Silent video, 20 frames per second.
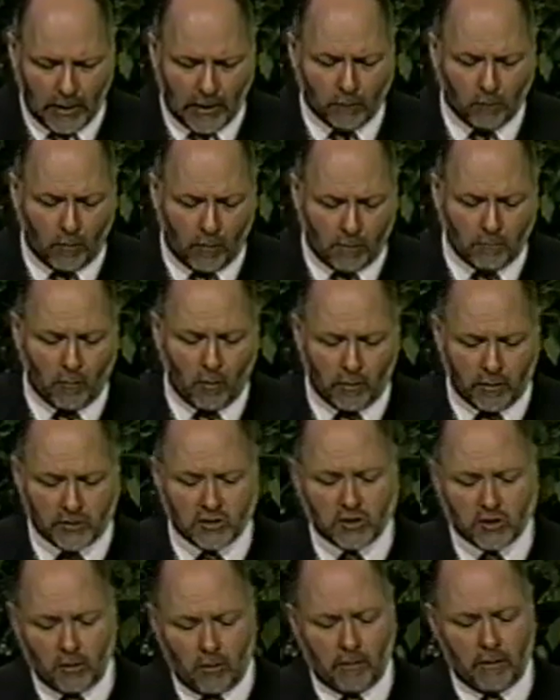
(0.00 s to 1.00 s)
And one
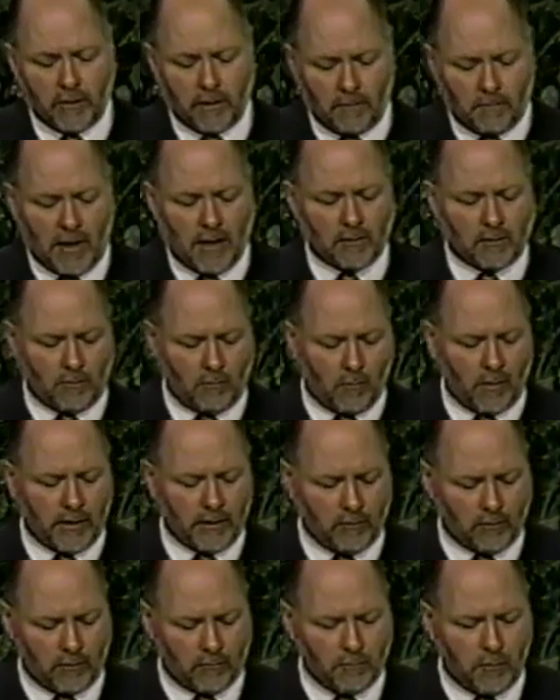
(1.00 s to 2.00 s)
more story about the
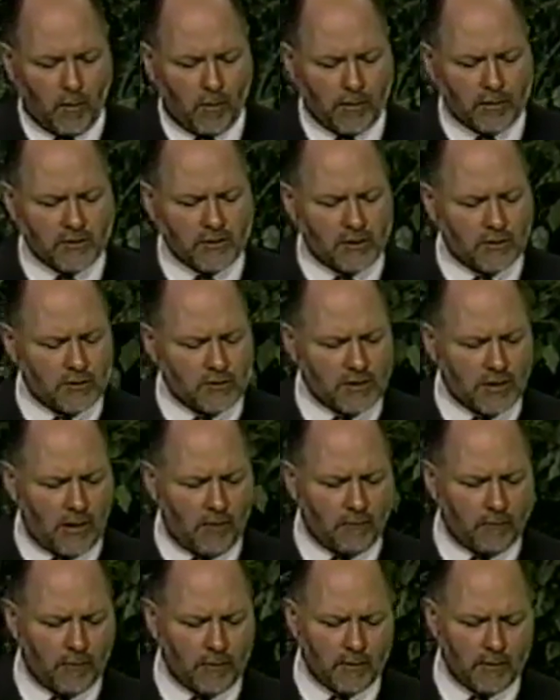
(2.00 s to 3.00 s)
way you could poison
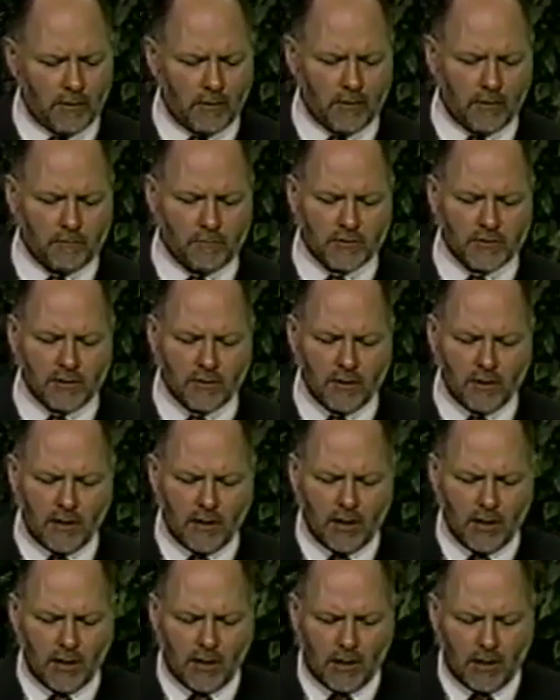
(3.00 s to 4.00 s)
yourself with herbs.
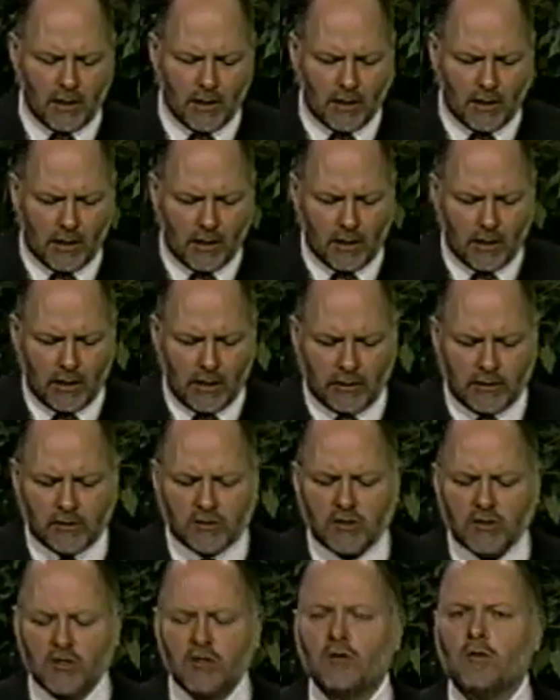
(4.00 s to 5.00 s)
And
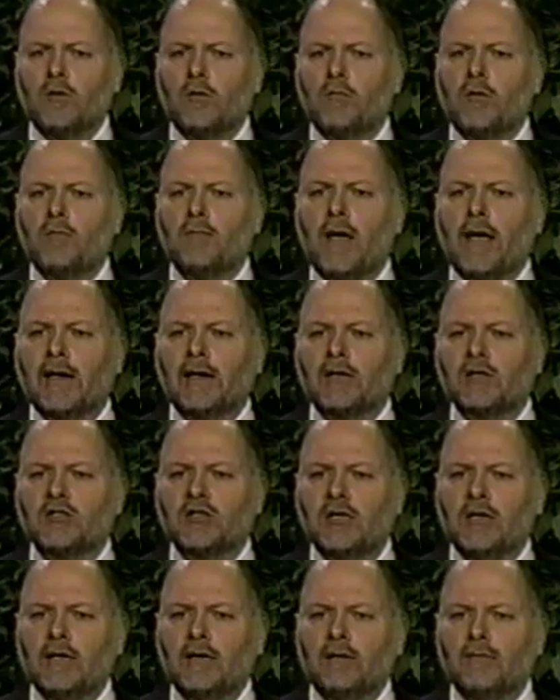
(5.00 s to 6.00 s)
this is an herbal
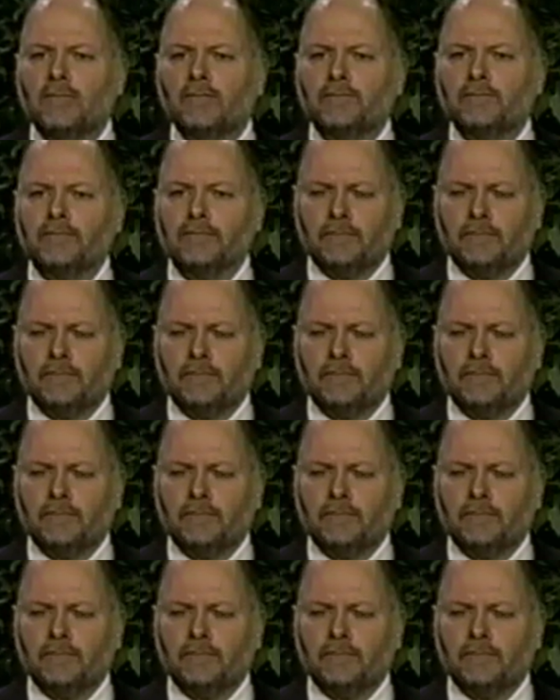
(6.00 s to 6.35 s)
magazine.